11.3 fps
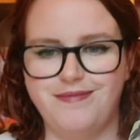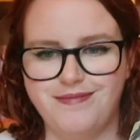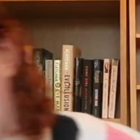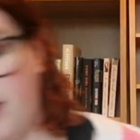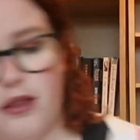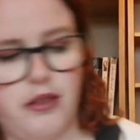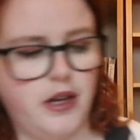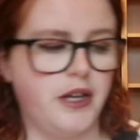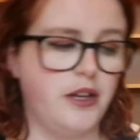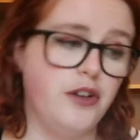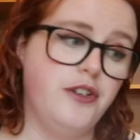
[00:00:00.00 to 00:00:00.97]
The other thing
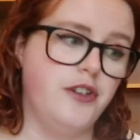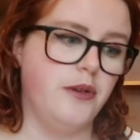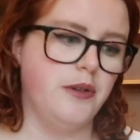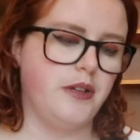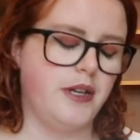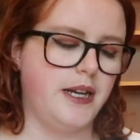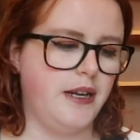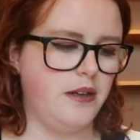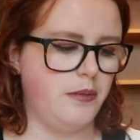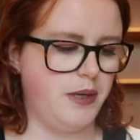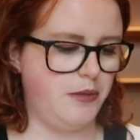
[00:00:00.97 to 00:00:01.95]
I could do is I could add
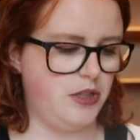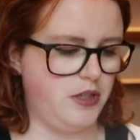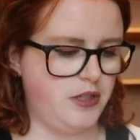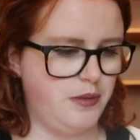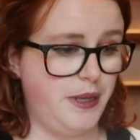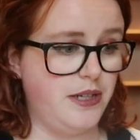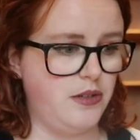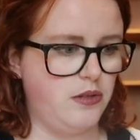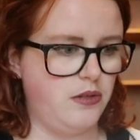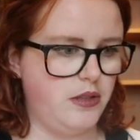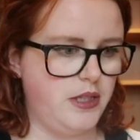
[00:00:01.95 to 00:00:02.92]
up how much I spent
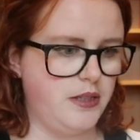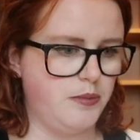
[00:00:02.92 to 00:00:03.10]
on all of these